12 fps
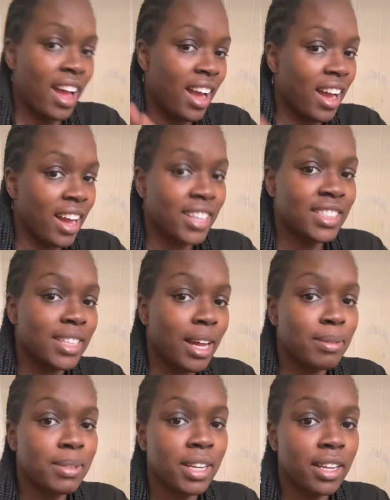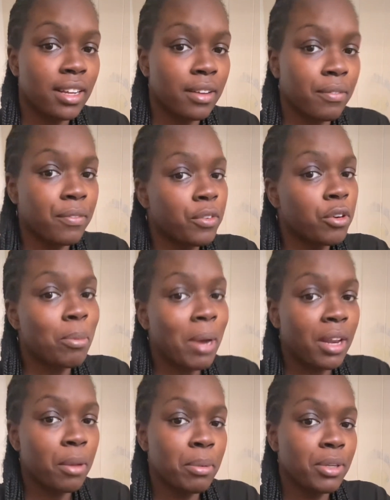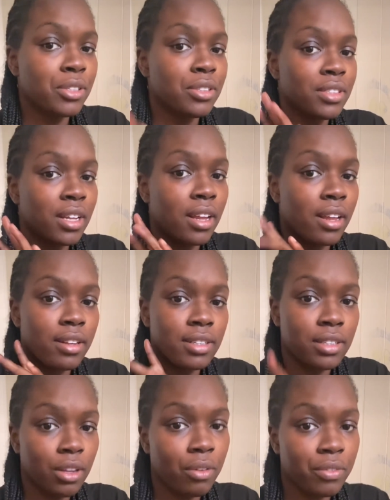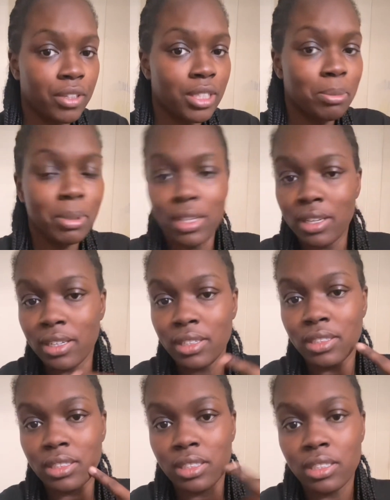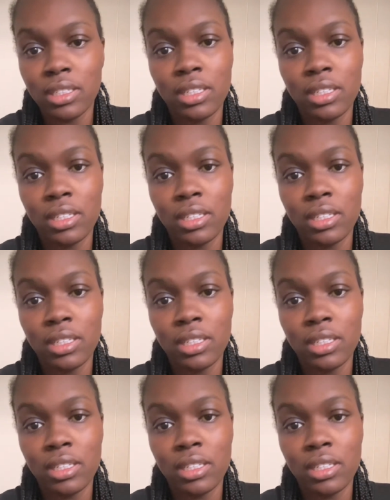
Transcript: I stopped taking full body pictures and selfies because